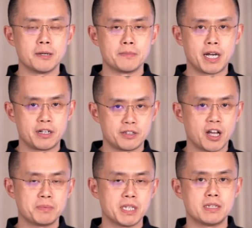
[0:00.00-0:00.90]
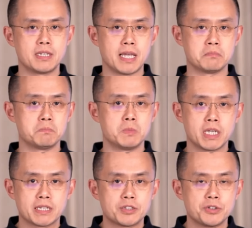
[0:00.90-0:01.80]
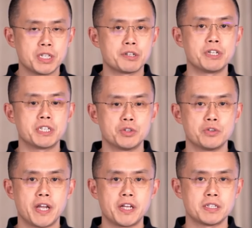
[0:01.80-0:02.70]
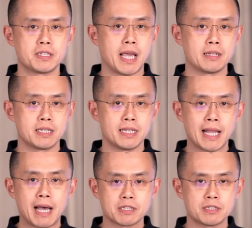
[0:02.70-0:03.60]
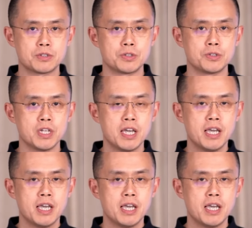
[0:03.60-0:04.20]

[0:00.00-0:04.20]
um, are adopted, then you can still encourage innovation, and it allows us to